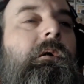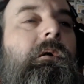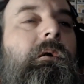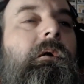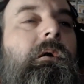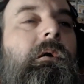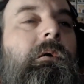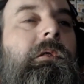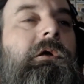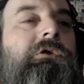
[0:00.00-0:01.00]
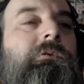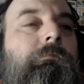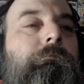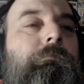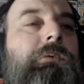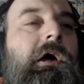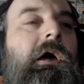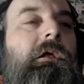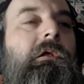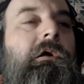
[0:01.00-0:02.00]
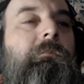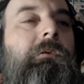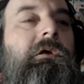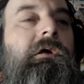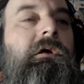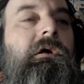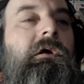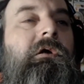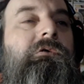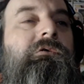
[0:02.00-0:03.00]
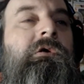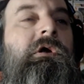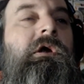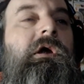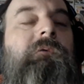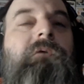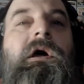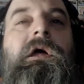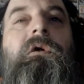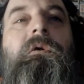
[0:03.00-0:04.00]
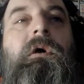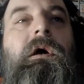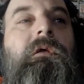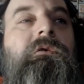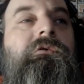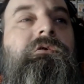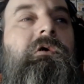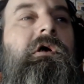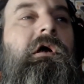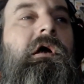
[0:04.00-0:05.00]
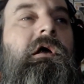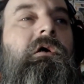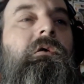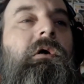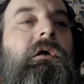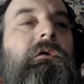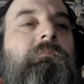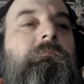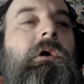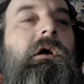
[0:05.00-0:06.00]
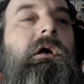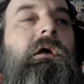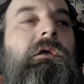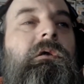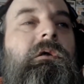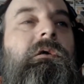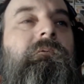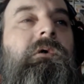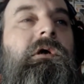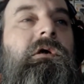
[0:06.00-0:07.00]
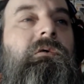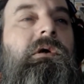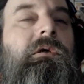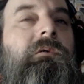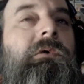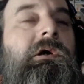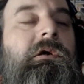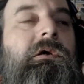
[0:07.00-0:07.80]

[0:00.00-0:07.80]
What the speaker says: Oh, that's a bad one, I bet he has. If I go out of sight, I go out of mind. If I go out of mind.